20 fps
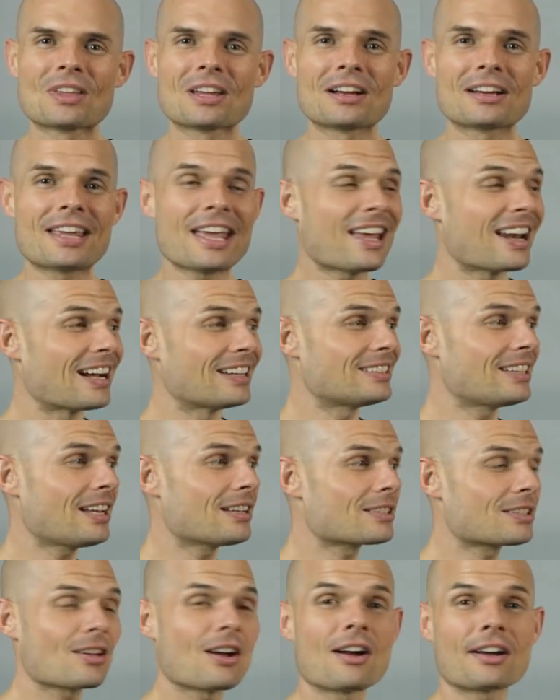Again,
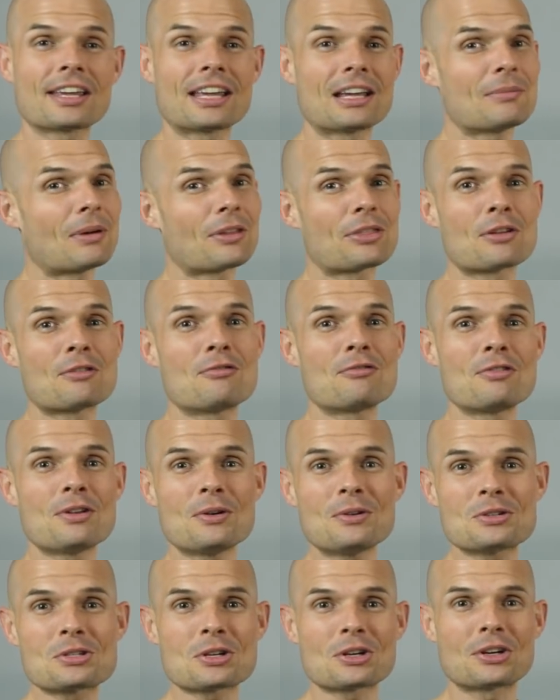Isaiah is talking about the
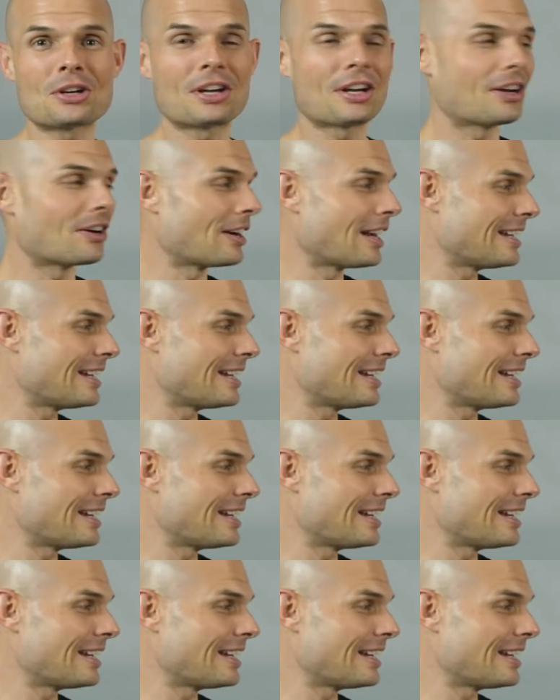future here,